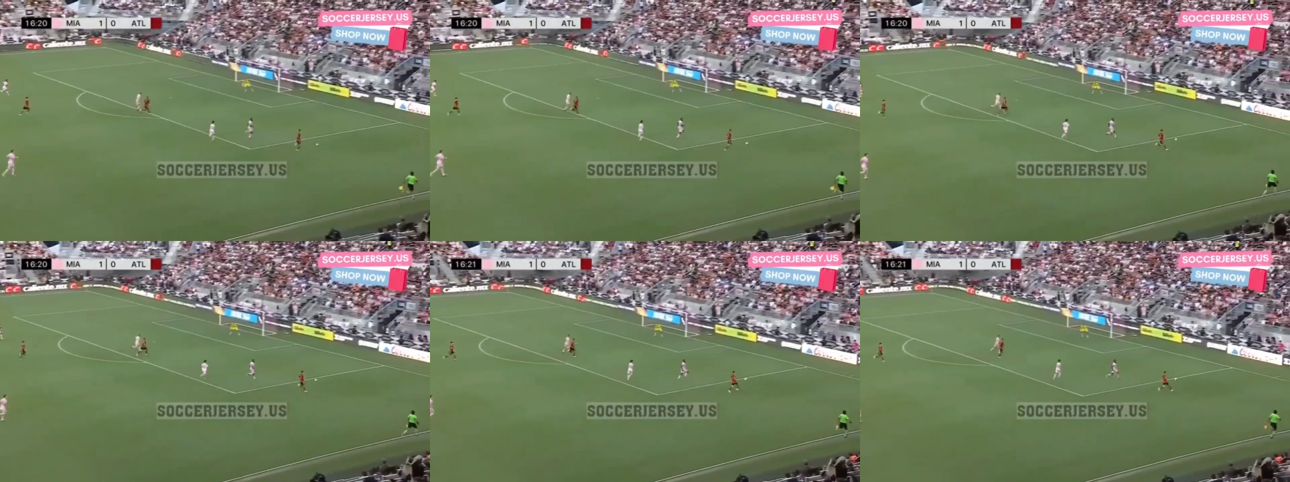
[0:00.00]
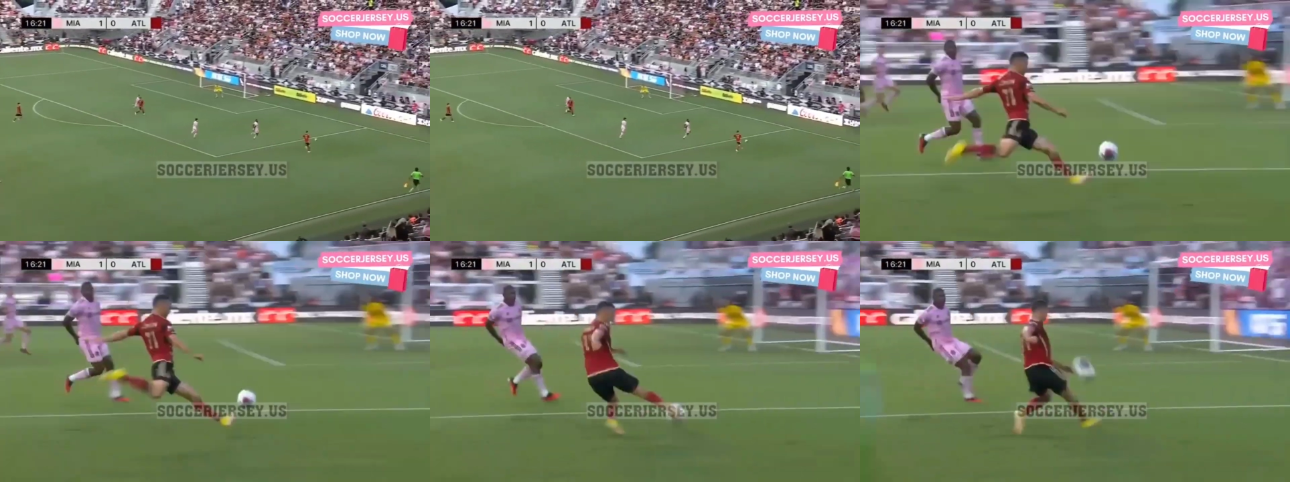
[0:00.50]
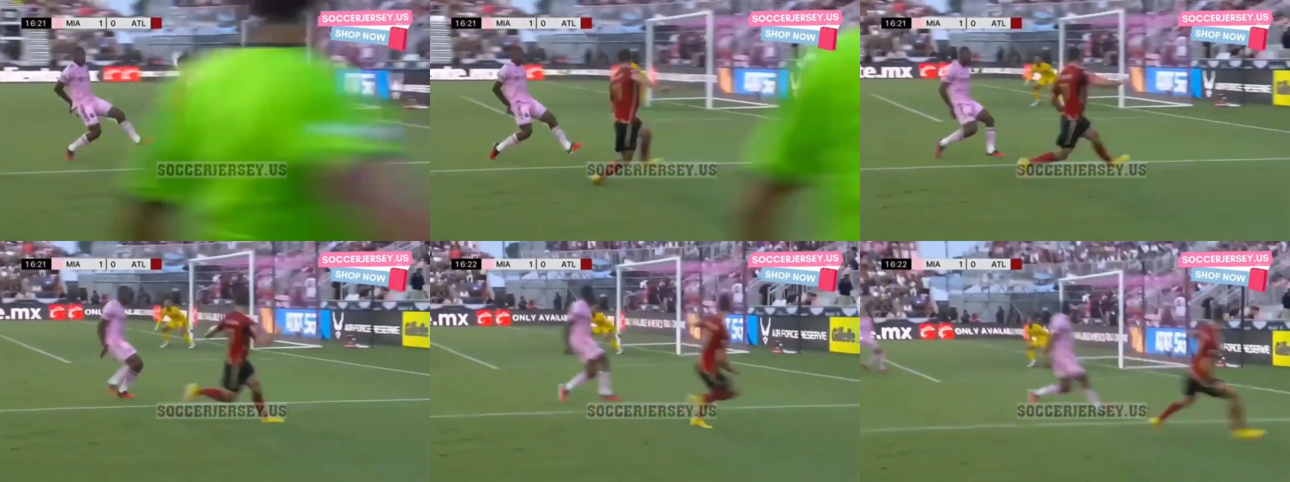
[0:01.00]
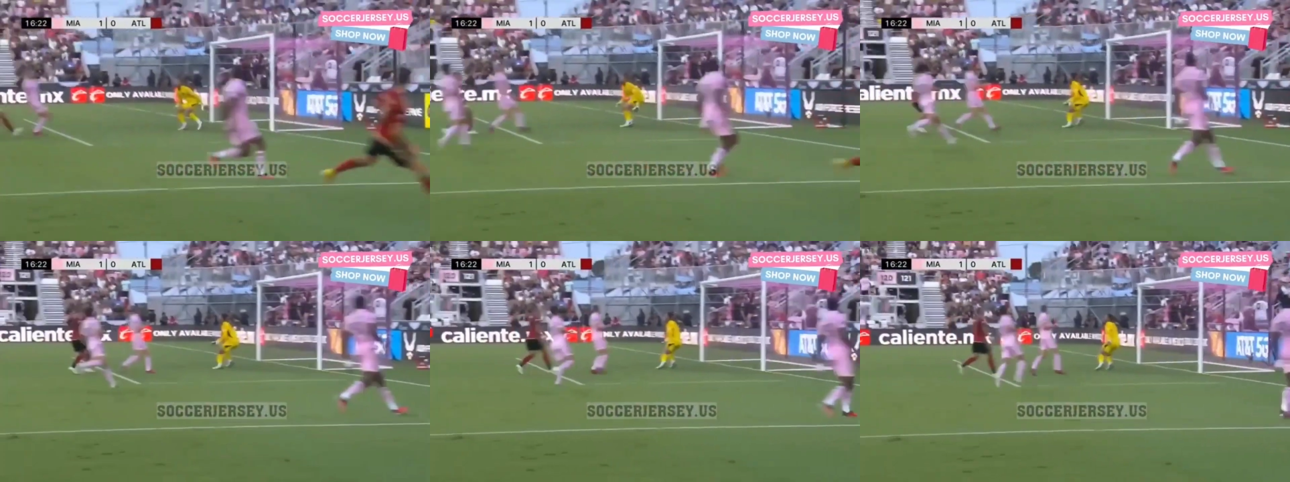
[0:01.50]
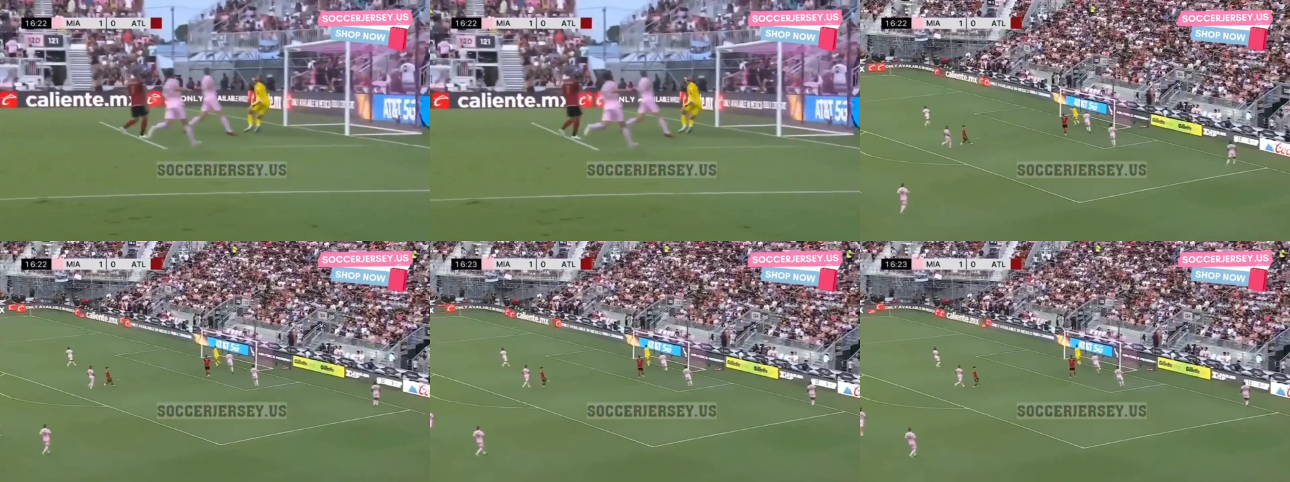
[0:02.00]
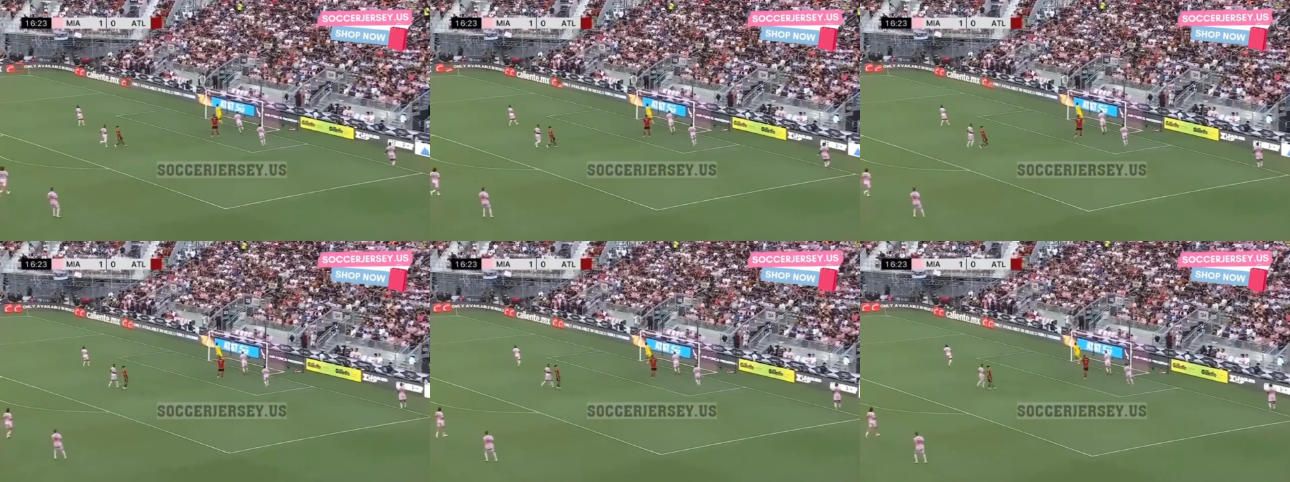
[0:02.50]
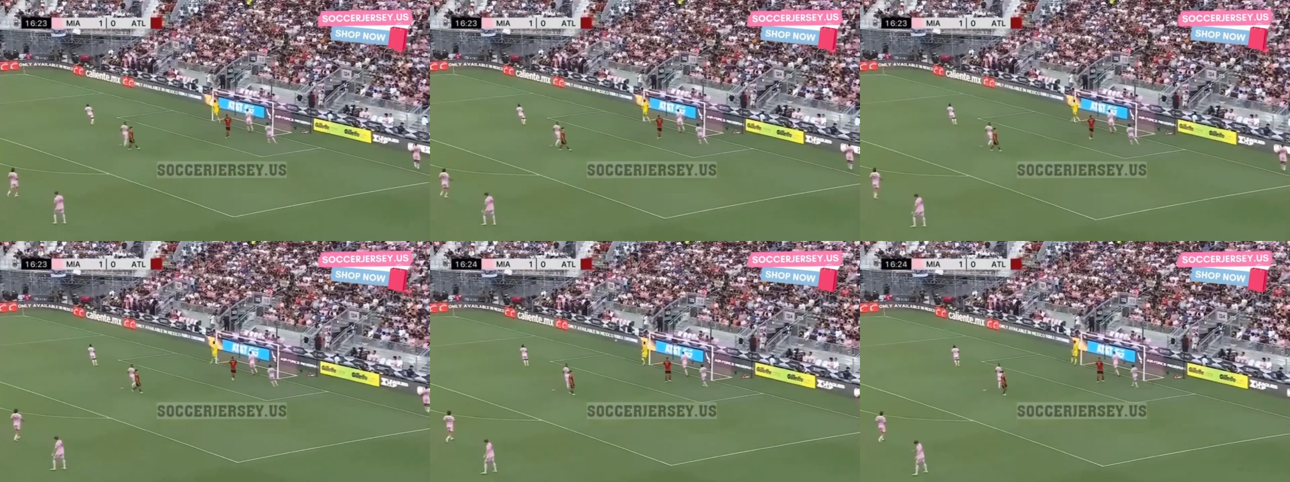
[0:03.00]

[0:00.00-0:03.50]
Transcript: Nobody's mouth can be seen.